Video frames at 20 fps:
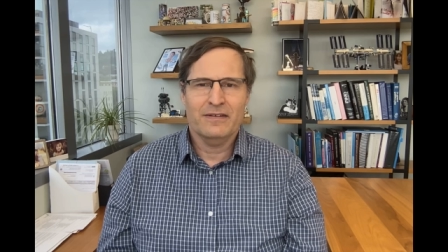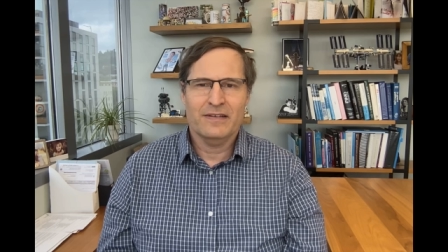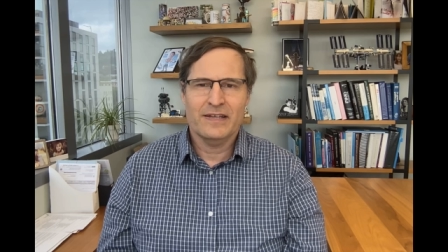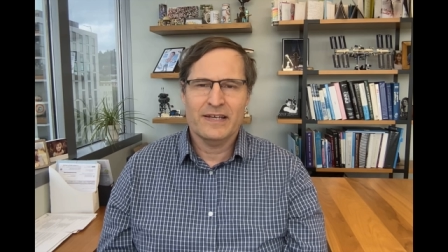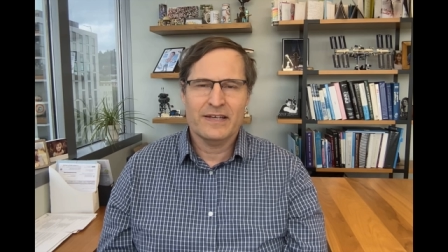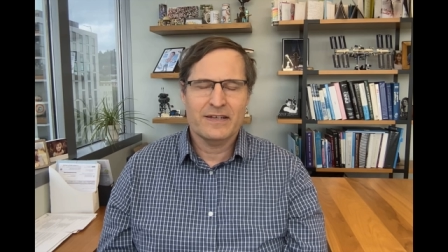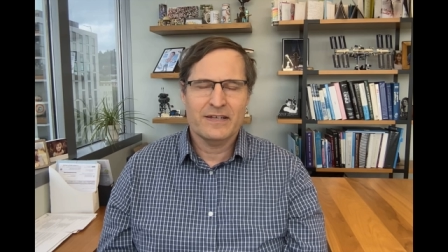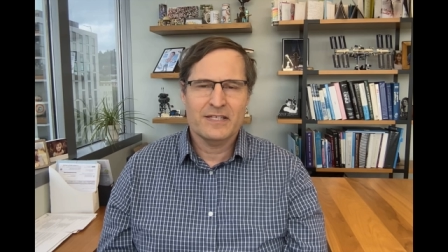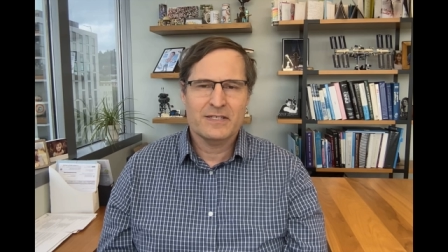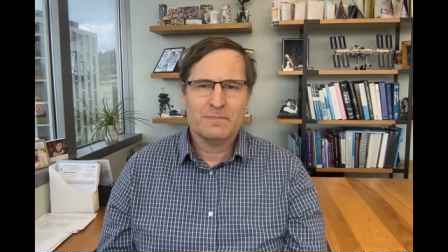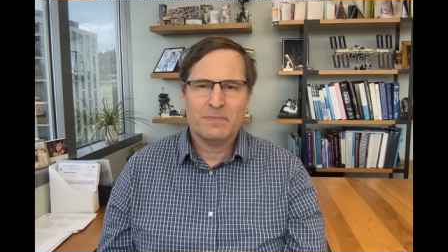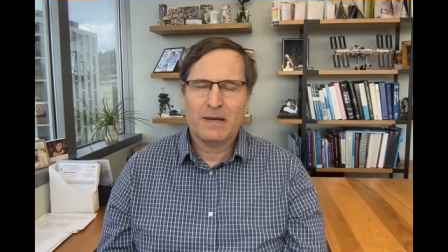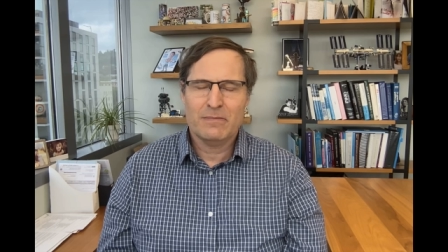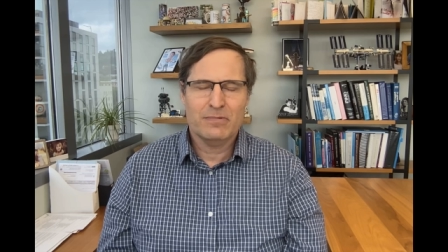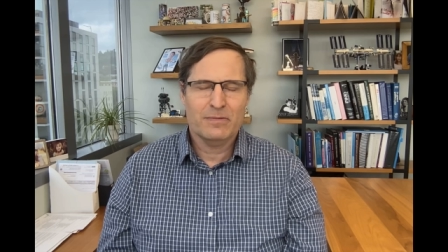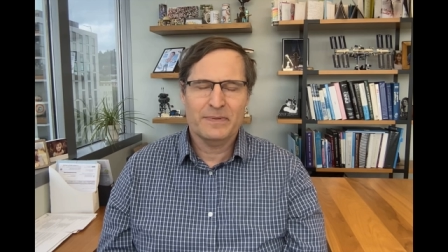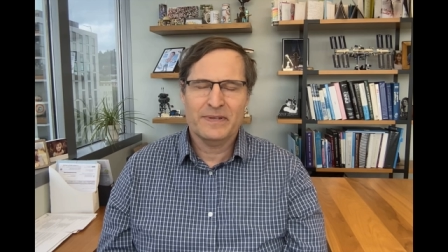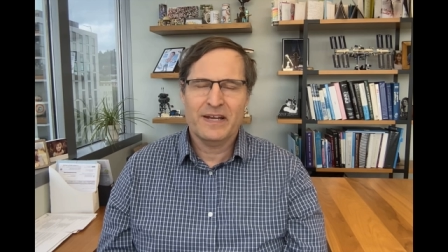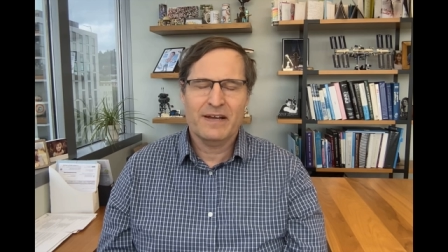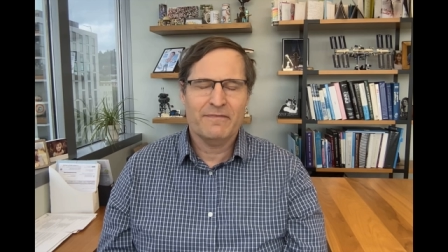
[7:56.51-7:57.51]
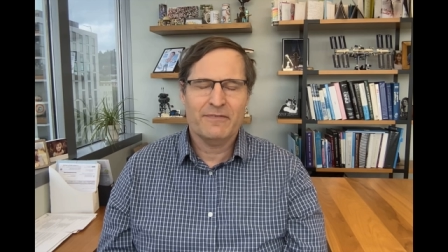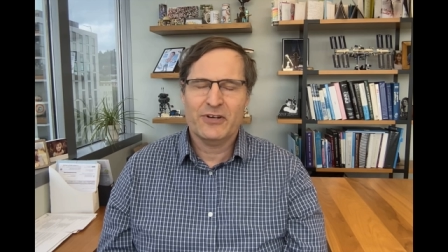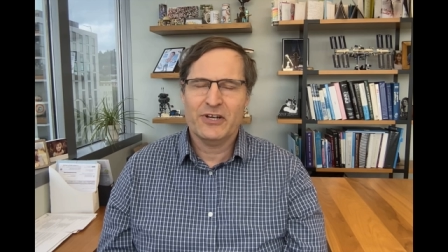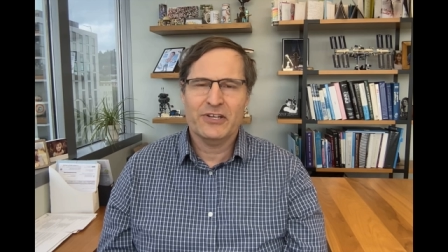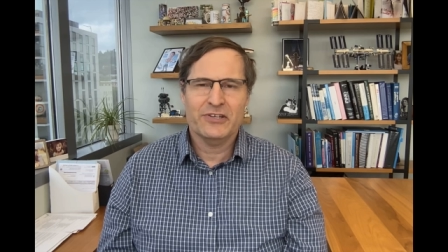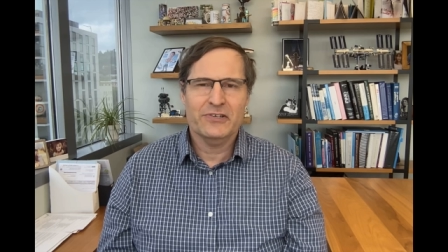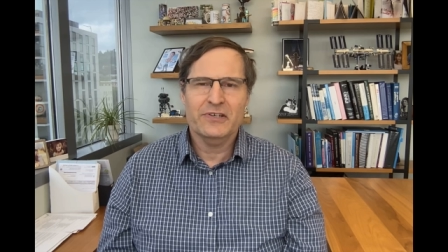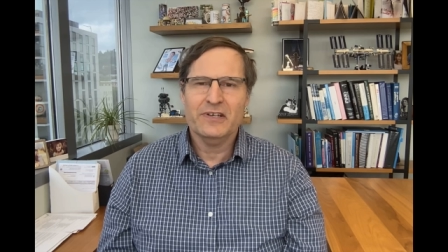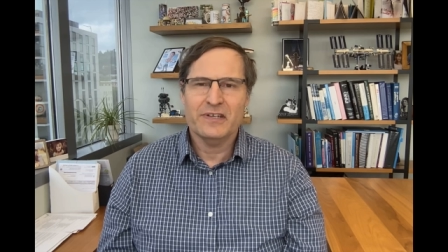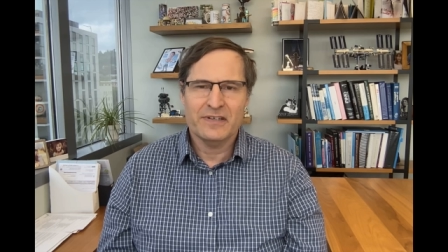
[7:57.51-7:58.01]
Like, it's probably not very
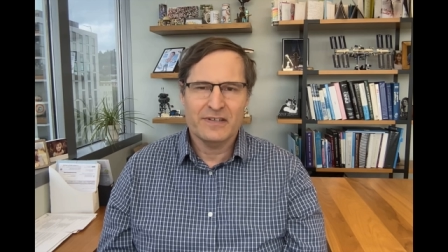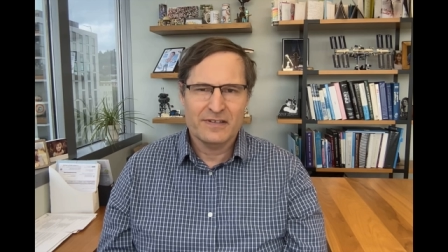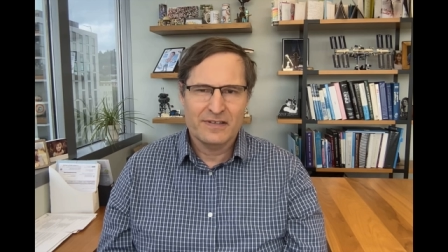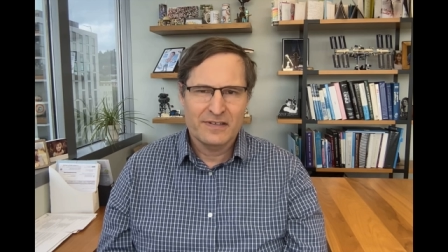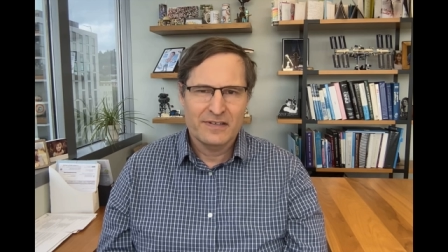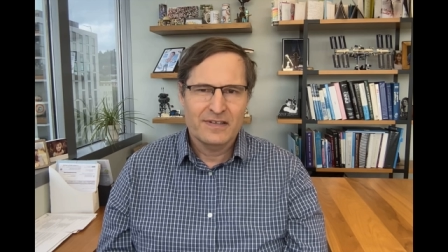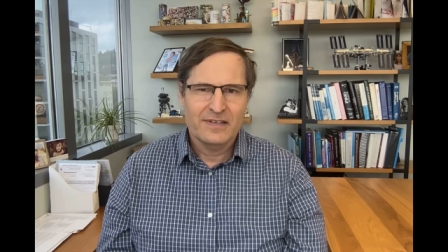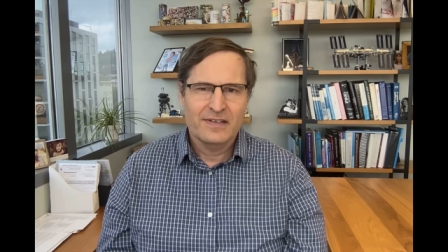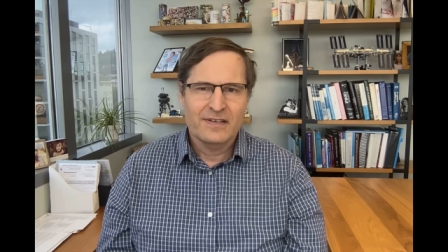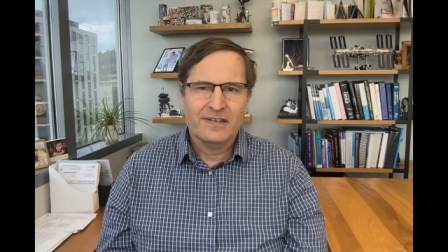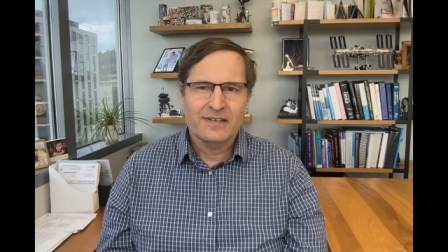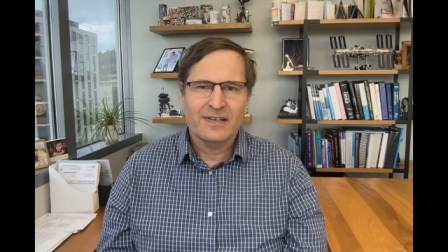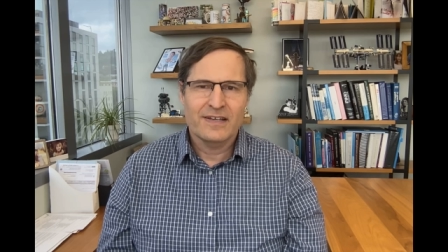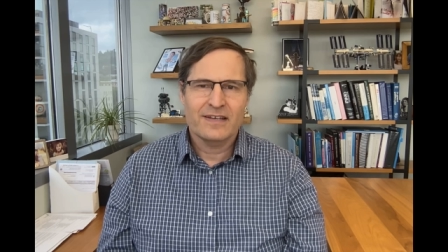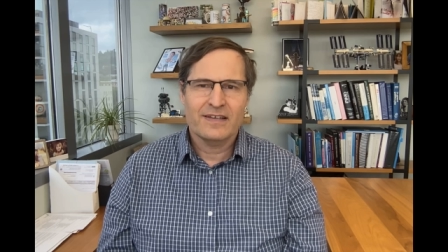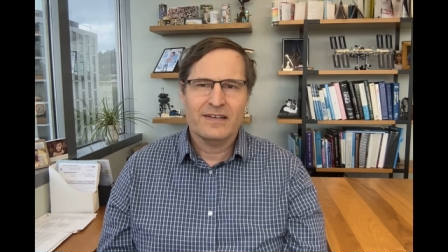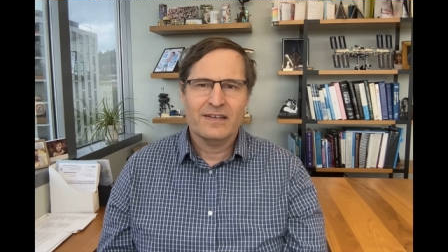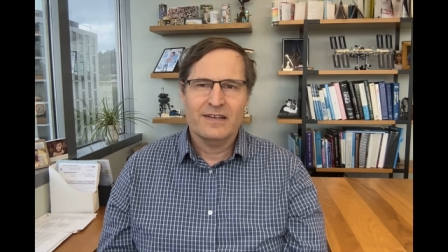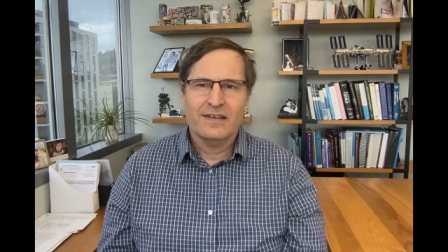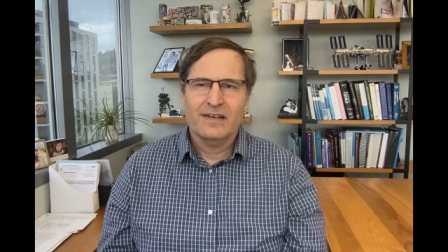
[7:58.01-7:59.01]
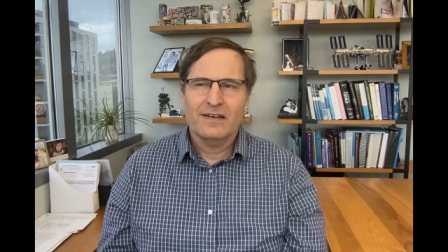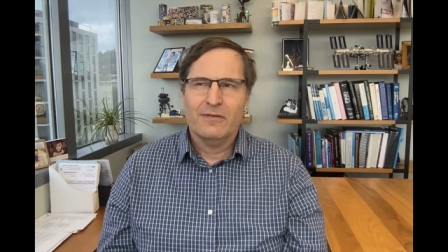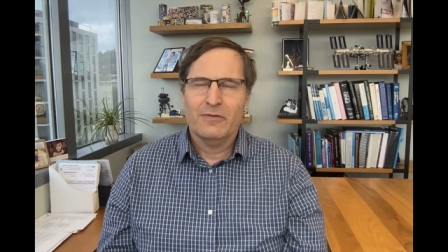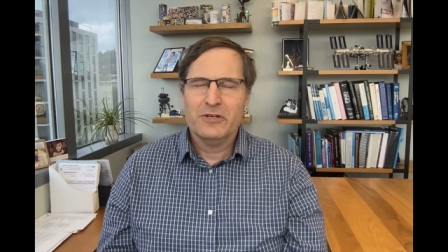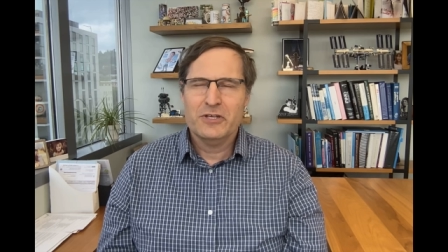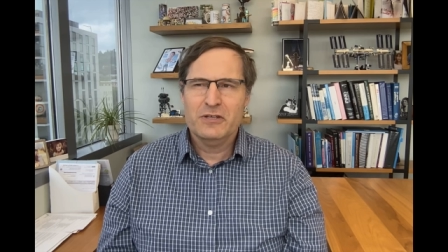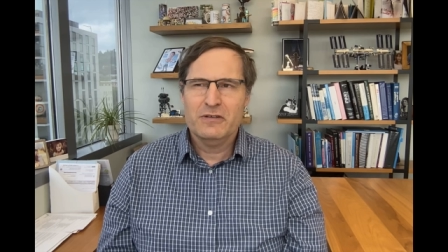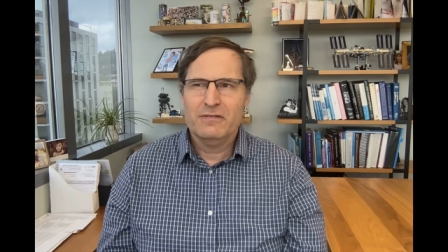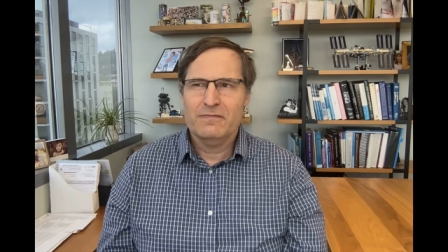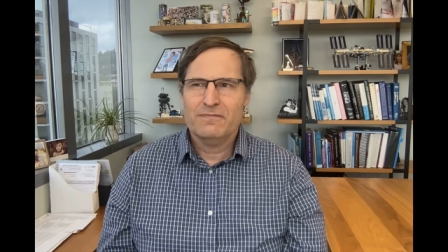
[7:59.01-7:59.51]
good. Like, when
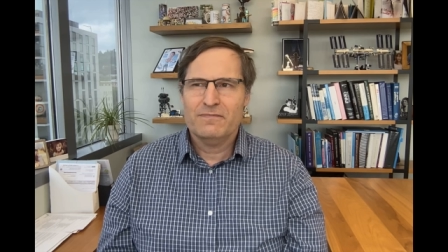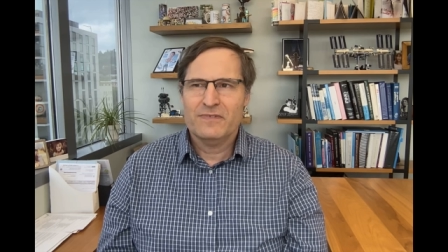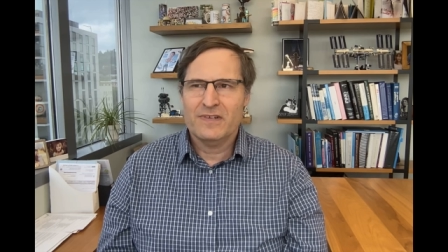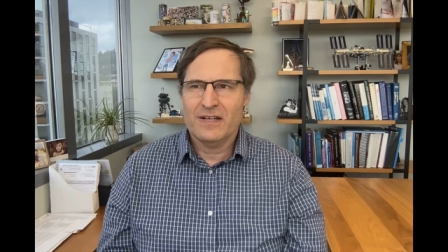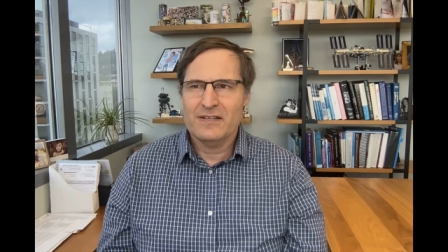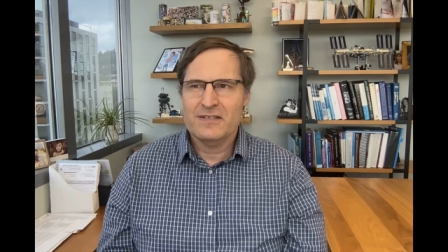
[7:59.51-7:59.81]
you've done